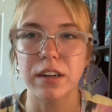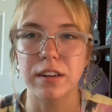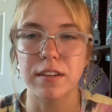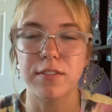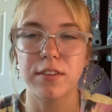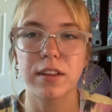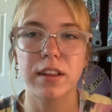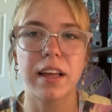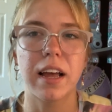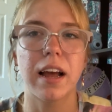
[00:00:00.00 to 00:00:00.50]

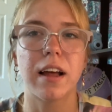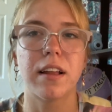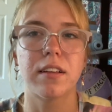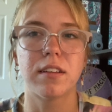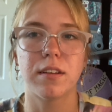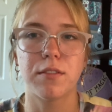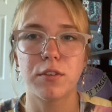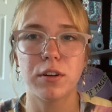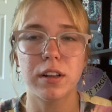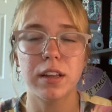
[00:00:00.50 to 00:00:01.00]

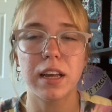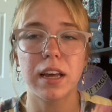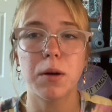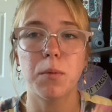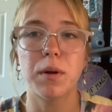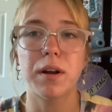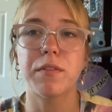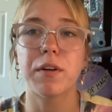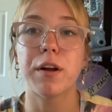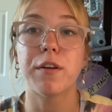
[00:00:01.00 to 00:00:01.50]
differently.
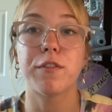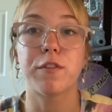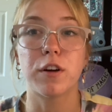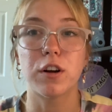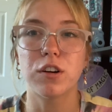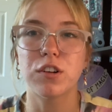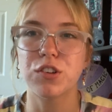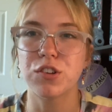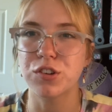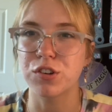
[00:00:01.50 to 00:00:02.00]
Whenever I
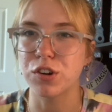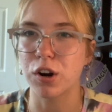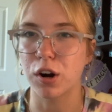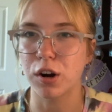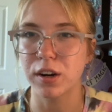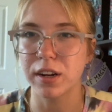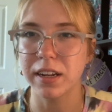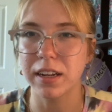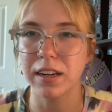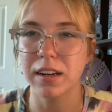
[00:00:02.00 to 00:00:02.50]
first
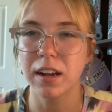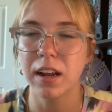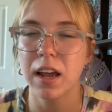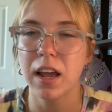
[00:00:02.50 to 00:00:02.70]
started